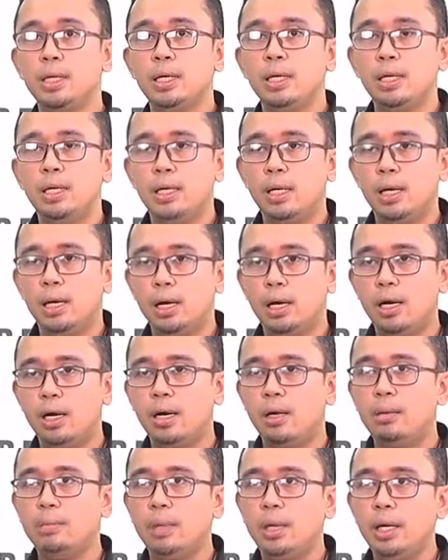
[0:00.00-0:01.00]

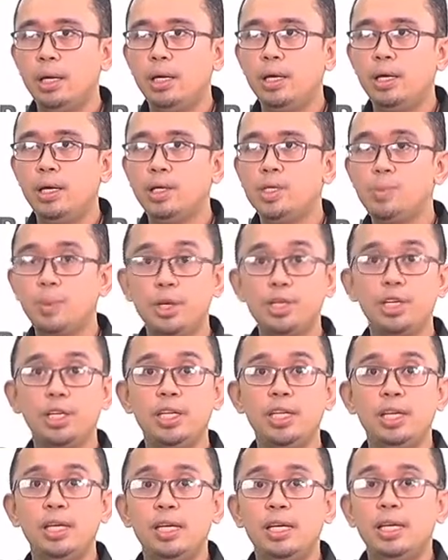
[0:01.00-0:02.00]
Uh,
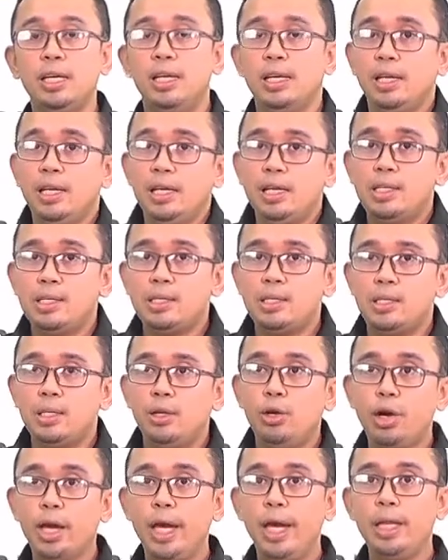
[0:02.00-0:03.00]
especially, it's
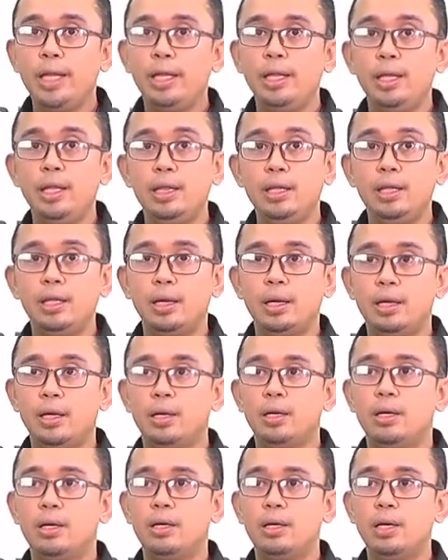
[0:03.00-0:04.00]
located in,
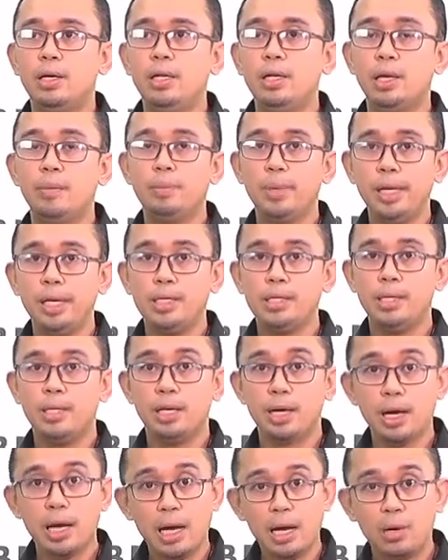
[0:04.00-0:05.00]
uh, in our place, in
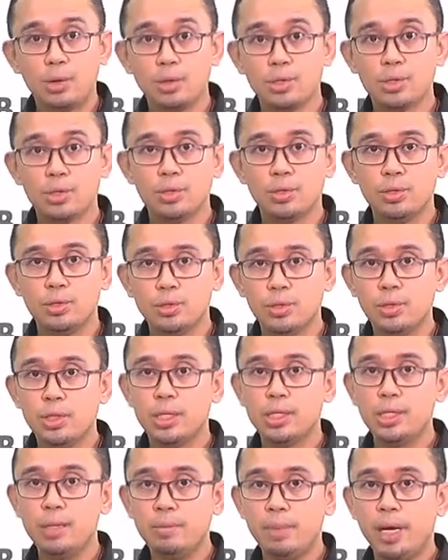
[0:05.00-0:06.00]
our house. So
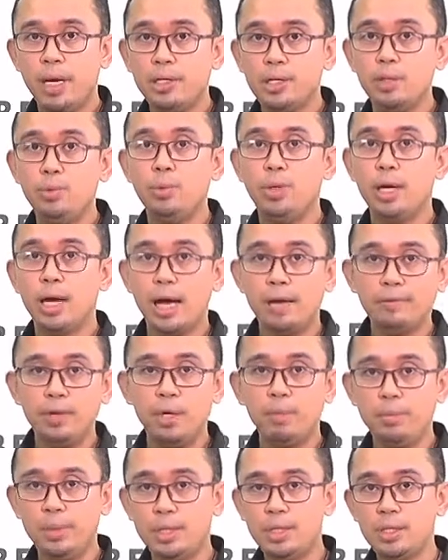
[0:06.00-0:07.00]
just imagine we're having a
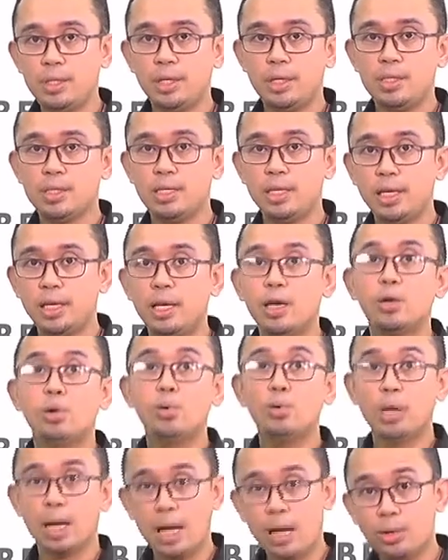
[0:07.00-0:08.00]
business in our own
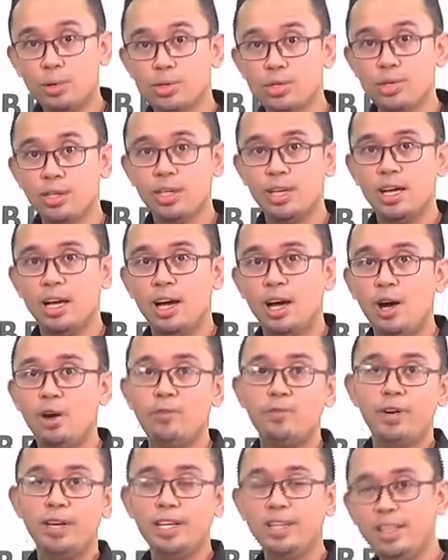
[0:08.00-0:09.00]
house. How
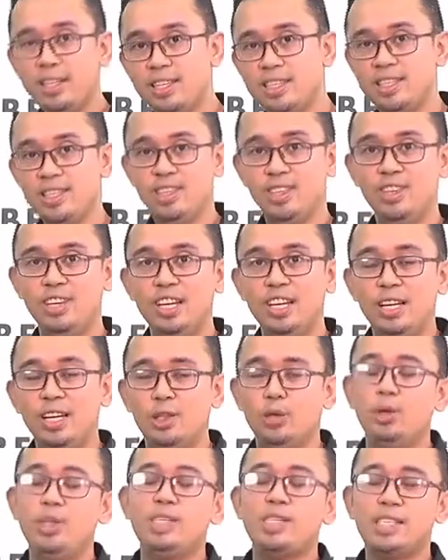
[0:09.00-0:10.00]
fun it is, no? Though
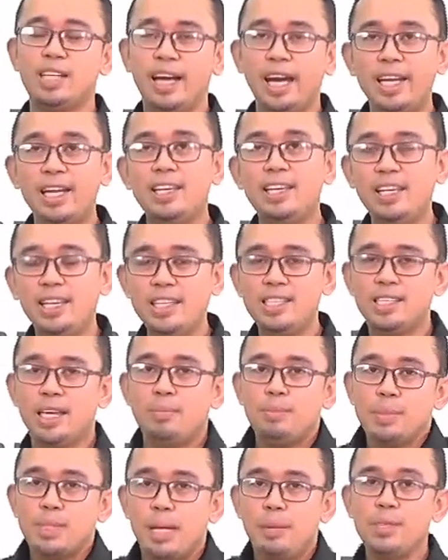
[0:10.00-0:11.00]
it's kind of really
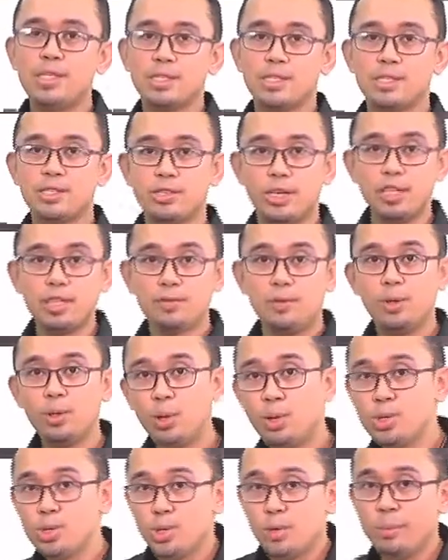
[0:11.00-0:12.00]
sometimes stressful
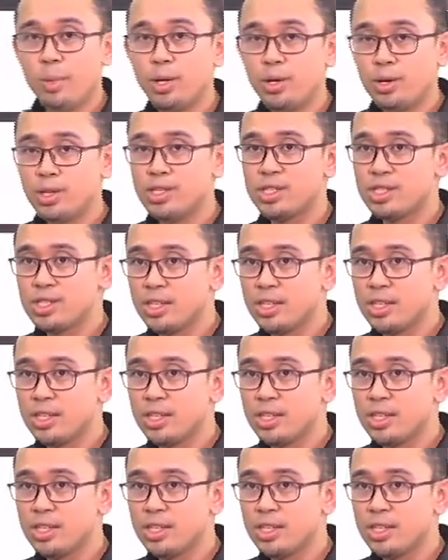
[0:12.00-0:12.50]
also because